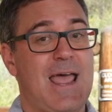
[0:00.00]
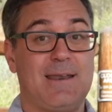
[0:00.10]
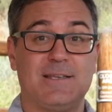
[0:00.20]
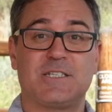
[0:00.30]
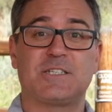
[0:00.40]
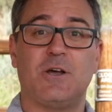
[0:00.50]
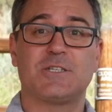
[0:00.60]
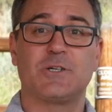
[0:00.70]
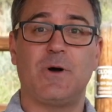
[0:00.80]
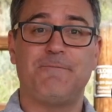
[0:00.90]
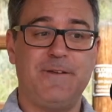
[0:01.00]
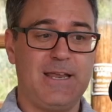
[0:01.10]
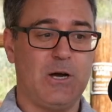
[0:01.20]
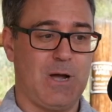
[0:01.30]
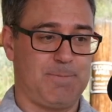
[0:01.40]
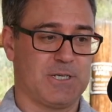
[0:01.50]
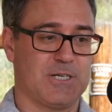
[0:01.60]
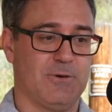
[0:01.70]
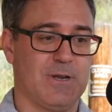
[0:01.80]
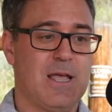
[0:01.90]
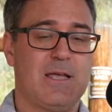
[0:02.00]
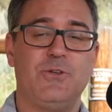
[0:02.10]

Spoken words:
And this is also a video episode.